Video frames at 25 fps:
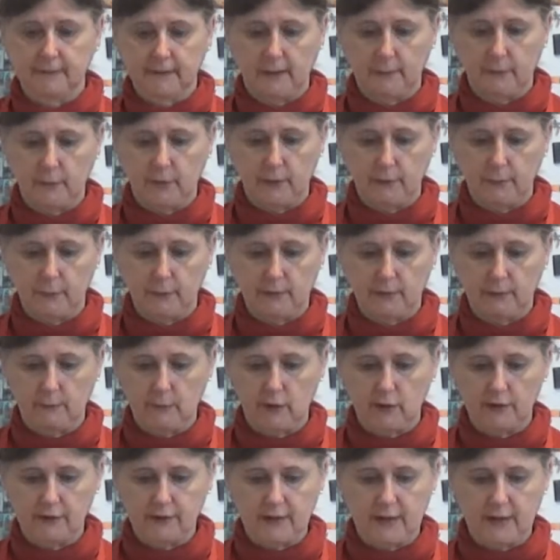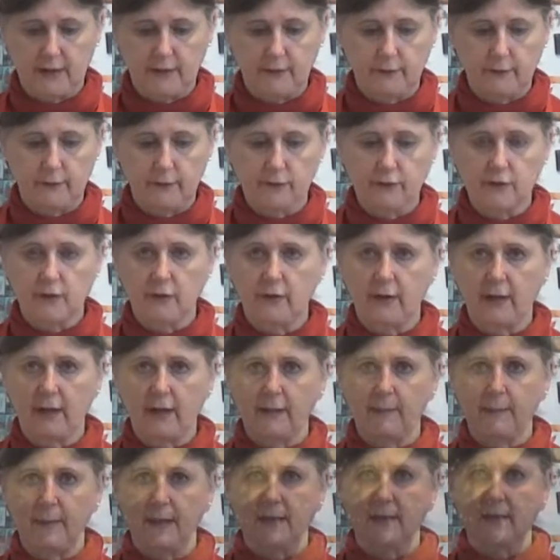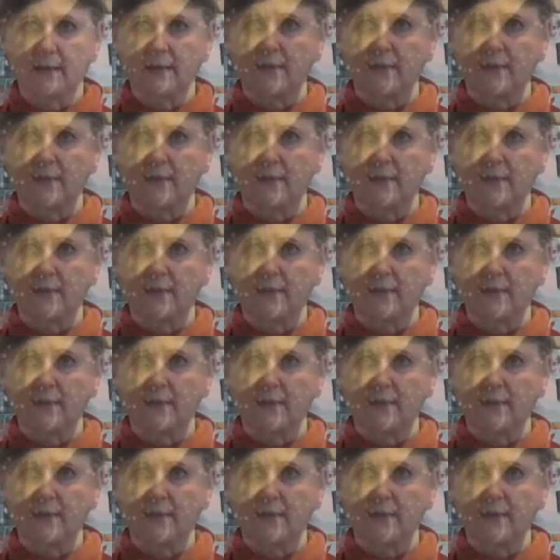I'm going to put them all together and show you how to make